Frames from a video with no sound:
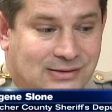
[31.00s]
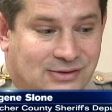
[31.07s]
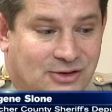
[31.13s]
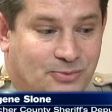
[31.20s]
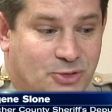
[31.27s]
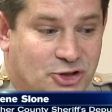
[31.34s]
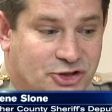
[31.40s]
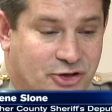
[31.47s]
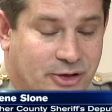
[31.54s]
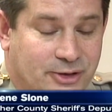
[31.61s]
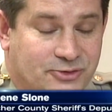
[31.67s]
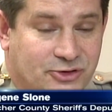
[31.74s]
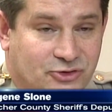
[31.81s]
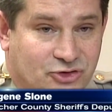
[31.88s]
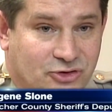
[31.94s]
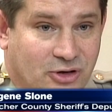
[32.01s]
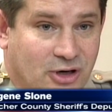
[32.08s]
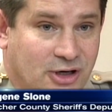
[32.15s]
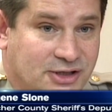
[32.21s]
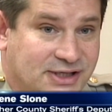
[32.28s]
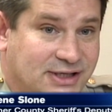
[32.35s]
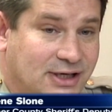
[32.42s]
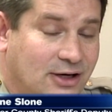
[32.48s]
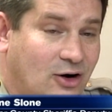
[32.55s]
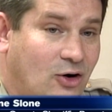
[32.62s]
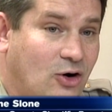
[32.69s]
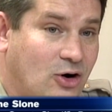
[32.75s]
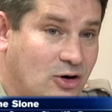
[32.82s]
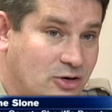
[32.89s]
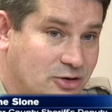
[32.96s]
the prescription drugs get
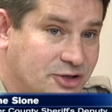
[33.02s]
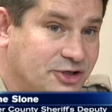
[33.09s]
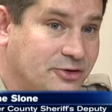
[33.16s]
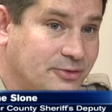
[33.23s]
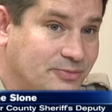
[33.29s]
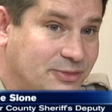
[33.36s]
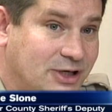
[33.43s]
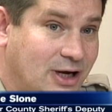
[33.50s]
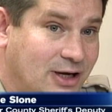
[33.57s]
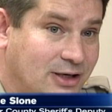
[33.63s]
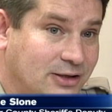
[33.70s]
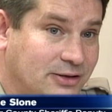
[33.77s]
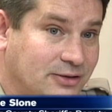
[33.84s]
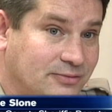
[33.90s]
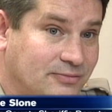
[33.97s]
harder to obtain,